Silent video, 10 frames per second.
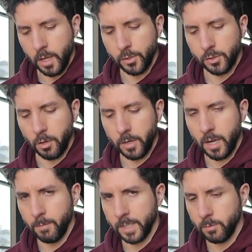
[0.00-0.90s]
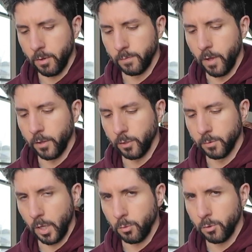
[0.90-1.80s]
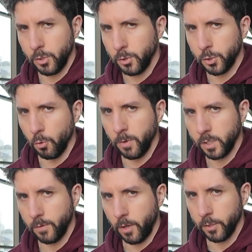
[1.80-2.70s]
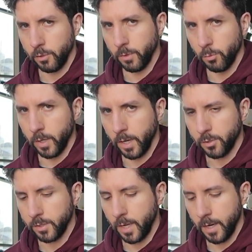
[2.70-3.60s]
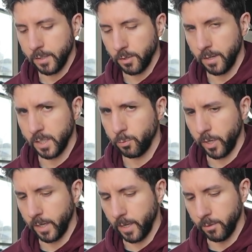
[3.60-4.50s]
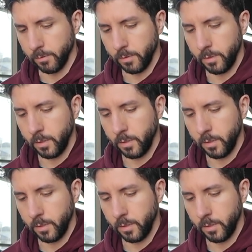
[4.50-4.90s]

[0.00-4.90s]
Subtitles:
And so I'll kind of mess around with volume. So I won't do so much volume in one exercise. I'll kind of spread it out.